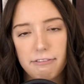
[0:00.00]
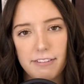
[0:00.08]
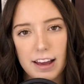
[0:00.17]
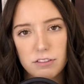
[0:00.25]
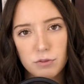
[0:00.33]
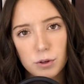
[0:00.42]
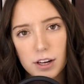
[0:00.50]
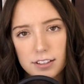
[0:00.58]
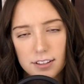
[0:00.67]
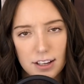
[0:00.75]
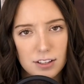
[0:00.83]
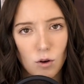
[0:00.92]

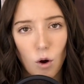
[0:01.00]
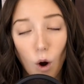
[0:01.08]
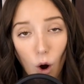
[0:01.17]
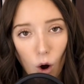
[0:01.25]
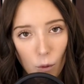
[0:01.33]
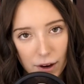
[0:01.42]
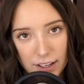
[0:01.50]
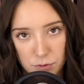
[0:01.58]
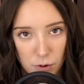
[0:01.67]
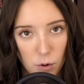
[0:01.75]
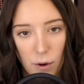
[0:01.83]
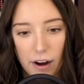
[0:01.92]
faithfulness is always
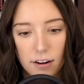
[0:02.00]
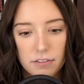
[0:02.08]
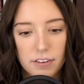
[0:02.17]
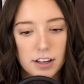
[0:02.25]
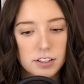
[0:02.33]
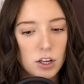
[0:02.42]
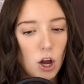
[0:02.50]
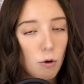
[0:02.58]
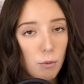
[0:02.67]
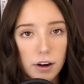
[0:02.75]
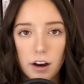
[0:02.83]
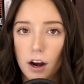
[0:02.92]
required of us,
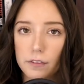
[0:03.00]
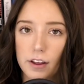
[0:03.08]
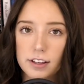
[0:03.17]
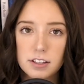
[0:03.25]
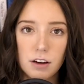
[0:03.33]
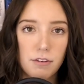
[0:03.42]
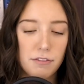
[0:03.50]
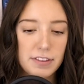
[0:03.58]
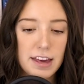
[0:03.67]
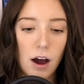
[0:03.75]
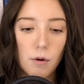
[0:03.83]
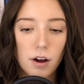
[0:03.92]
regardless of if
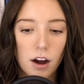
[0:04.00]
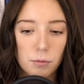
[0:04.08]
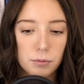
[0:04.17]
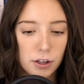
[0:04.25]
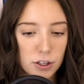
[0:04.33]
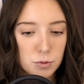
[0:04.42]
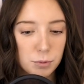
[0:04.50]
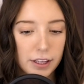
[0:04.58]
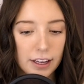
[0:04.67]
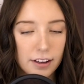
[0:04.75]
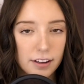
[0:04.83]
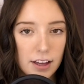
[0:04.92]
the outcome looks
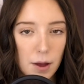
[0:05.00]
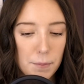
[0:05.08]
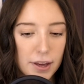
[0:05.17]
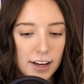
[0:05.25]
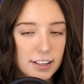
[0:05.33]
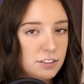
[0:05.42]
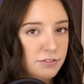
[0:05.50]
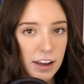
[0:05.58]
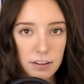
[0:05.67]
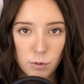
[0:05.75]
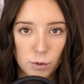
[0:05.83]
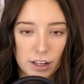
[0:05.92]
bleak, because
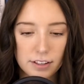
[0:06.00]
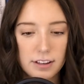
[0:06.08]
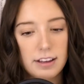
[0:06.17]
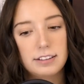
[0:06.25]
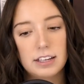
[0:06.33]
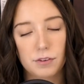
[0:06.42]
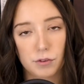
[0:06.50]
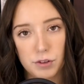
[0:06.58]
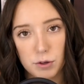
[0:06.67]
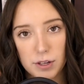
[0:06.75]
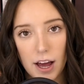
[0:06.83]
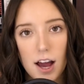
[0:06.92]
faithfulness is never
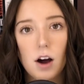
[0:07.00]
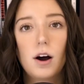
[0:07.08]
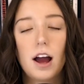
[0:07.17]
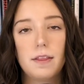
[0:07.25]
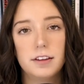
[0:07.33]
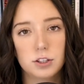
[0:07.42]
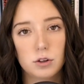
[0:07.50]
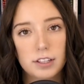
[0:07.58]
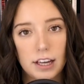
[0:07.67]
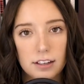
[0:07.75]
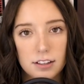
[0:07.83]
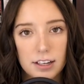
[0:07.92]
futile. And this goes
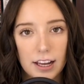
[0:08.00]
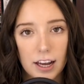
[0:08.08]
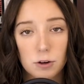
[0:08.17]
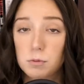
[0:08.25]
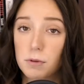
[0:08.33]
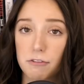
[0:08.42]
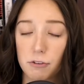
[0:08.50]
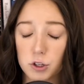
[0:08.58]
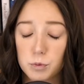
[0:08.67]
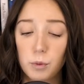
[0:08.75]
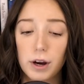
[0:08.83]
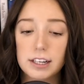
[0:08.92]
hand in hand with my
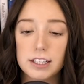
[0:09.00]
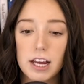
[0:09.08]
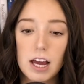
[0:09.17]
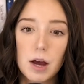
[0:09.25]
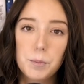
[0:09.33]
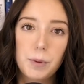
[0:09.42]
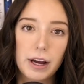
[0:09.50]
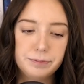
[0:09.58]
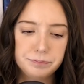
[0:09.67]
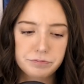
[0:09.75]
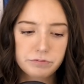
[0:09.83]
first point. But